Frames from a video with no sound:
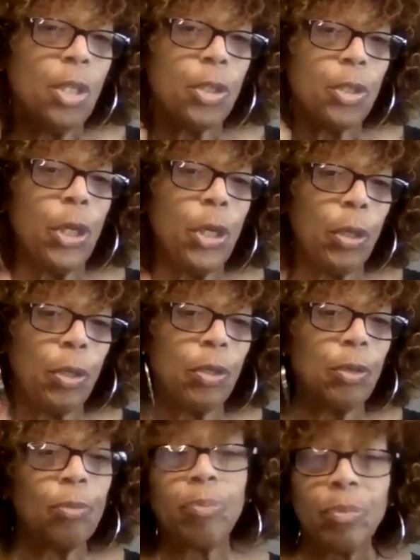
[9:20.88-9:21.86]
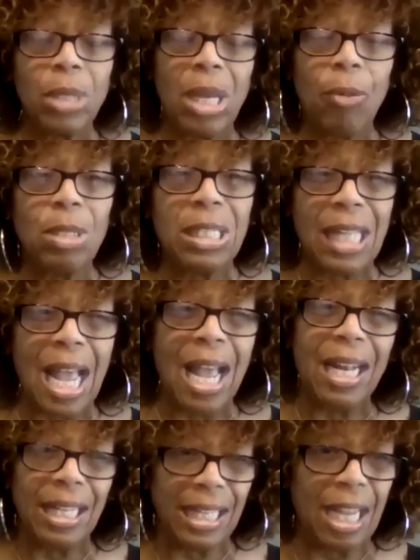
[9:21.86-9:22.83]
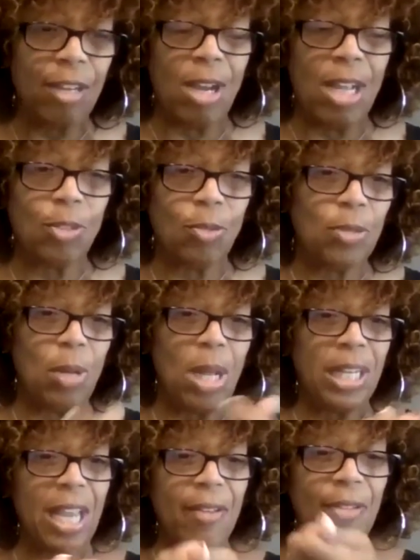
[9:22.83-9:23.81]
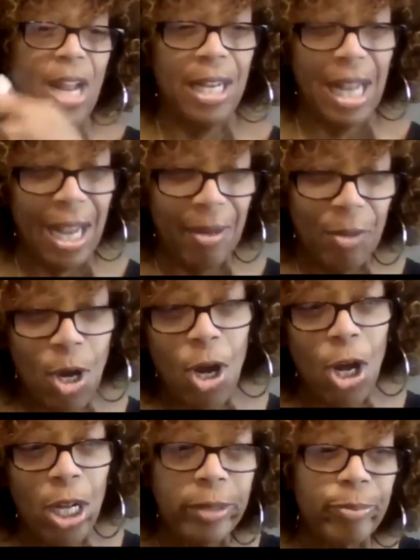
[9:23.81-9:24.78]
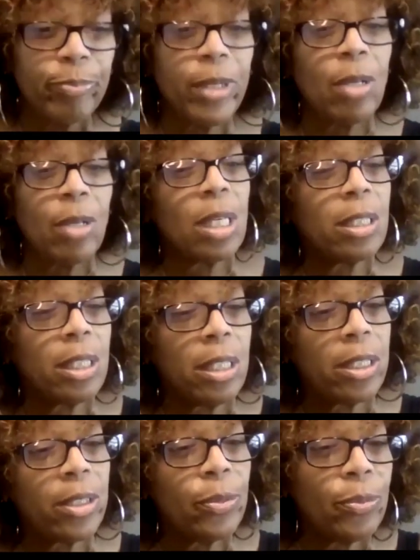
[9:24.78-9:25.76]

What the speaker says: So there was that. At that graduation, when I gave her that name card, I was like this.